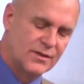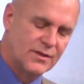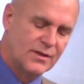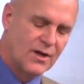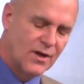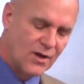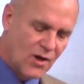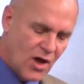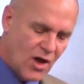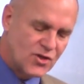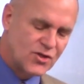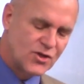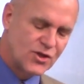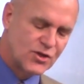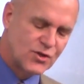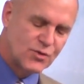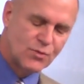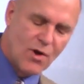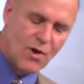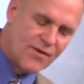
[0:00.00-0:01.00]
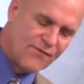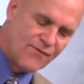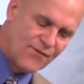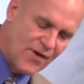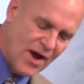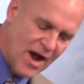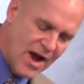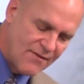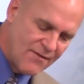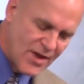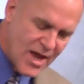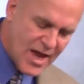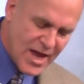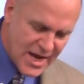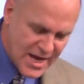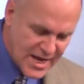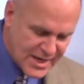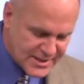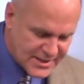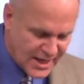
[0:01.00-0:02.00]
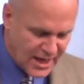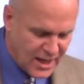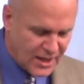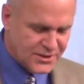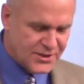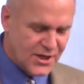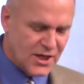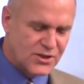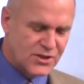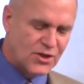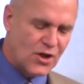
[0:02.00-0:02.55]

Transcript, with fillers: Colossians 1:5. He tells us